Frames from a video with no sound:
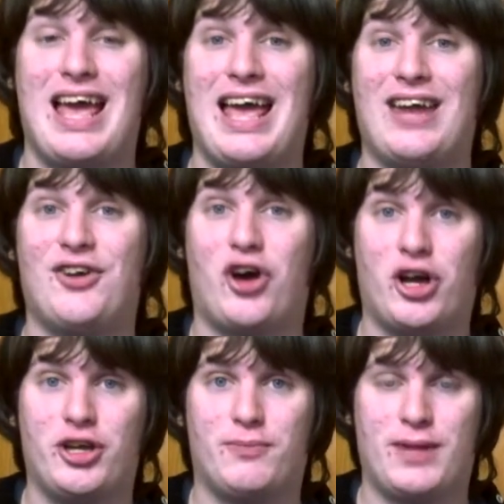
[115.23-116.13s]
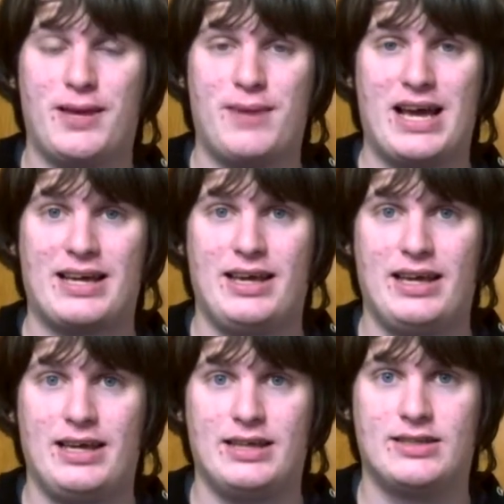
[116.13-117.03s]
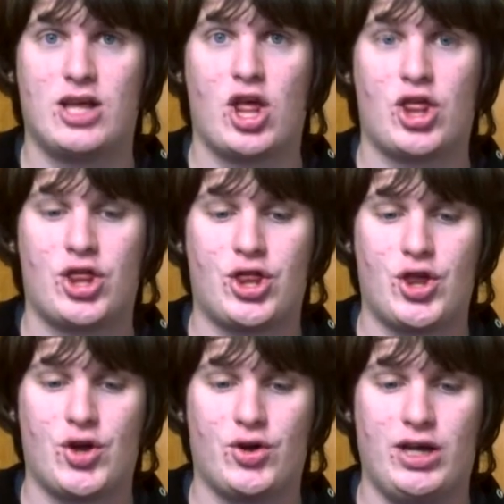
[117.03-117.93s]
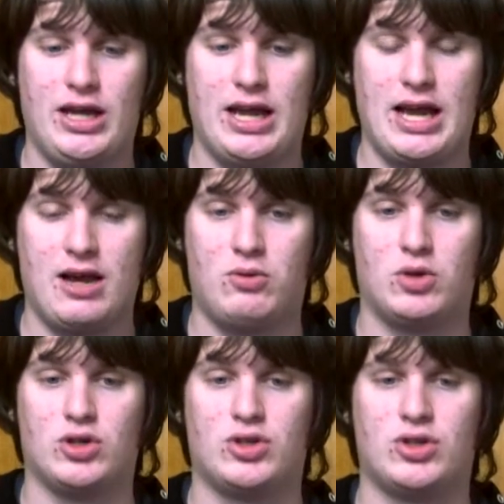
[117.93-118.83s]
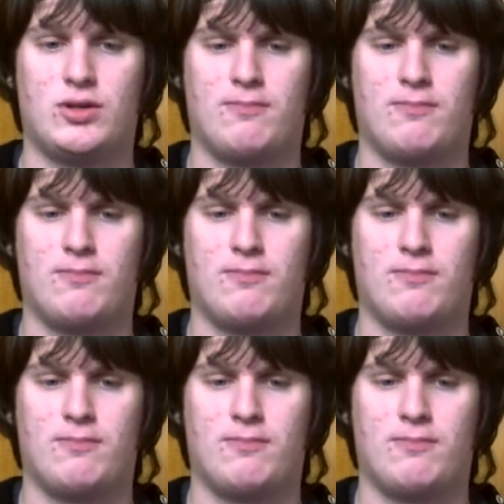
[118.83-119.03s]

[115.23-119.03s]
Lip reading: and audio playback is 30 hours.